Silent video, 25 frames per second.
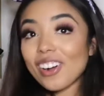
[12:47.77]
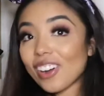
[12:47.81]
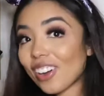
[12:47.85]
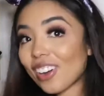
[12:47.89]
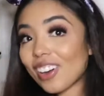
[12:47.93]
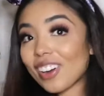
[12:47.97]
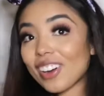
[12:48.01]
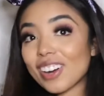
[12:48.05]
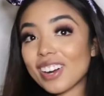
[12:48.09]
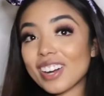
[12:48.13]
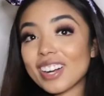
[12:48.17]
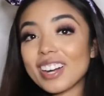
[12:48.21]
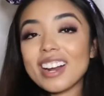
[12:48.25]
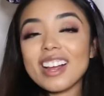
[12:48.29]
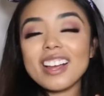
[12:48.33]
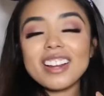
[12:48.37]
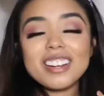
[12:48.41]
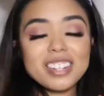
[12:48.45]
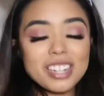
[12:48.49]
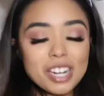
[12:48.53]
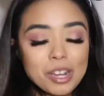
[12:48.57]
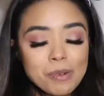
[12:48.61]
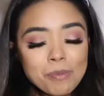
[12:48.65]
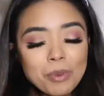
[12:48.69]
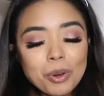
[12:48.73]
Our
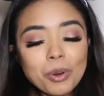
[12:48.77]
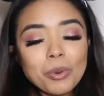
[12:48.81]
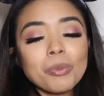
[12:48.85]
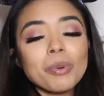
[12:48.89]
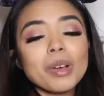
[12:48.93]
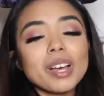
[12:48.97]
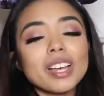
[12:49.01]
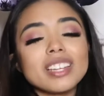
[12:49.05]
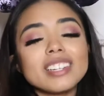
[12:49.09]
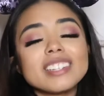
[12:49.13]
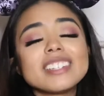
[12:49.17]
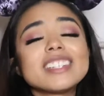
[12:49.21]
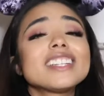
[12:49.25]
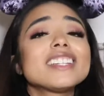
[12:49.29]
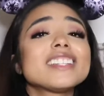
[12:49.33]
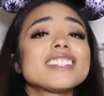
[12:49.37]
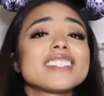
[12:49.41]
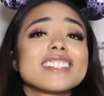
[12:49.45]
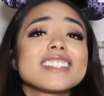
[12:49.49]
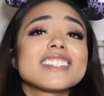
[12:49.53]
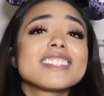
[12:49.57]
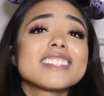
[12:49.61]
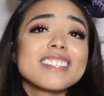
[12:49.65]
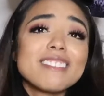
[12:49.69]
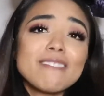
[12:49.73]
number one
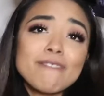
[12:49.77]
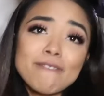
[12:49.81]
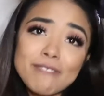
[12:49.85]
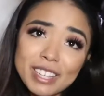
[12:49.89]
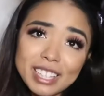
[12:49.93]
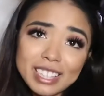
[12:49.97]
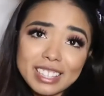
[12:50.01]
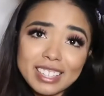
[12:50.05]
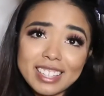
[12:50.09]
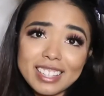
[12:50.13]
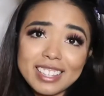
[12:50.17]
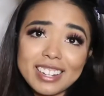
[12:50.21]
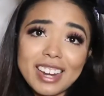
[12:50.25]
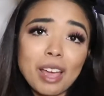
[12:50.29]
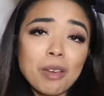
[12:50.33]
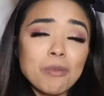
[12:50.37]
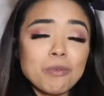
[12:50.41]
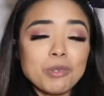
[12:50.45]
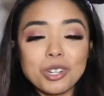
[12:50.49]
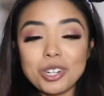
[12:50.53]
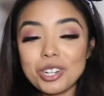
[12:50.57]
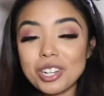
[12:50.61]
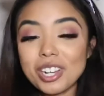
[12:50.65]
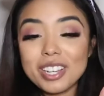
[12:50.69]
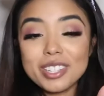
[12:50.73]
Disney villain, I'm
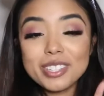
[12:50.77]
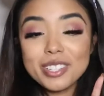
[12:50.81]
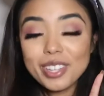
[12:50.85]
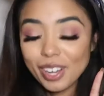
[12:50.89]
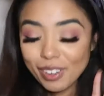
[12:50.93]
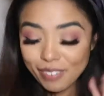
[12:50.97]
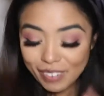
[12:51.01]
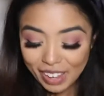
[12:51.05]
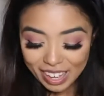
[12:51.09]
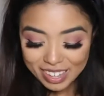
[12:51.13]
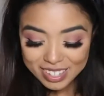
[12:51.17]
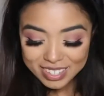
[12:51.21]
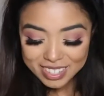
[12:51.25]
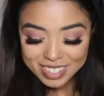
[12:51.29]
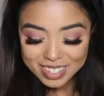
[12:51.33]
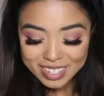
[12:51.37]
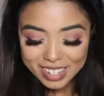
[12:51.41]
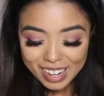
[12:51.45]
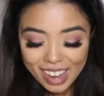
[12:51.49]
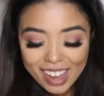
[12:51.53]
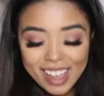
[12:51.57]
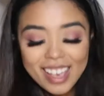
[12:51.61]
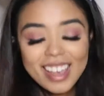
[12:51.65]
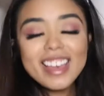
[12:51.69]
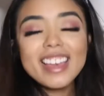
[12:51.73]
sure you guys could have guessed,
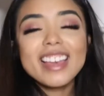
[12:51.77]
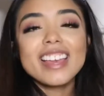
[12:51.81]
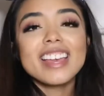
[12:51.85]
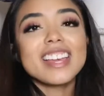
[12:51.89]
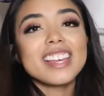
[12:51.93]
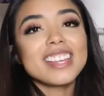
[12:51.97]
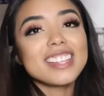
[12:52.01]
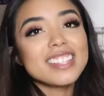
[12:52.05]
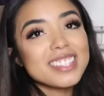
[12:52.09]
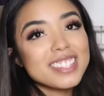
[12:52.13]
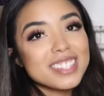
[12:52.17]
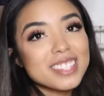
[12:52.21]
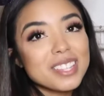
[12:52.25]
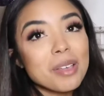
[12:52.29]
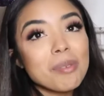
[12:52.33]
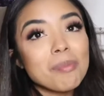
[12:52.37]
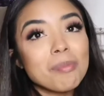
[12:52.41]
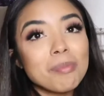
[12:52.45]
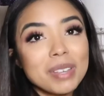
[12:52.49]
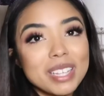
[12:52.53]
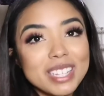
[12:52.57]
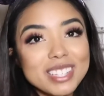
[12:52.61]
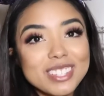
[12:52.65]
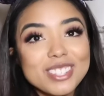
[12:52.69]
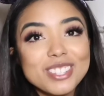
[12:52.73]
it's
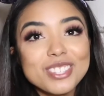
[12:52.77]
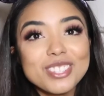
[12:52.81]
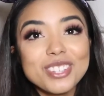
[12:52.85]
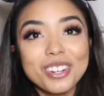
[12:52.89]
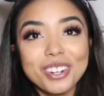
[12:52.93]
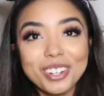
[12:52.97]
Miss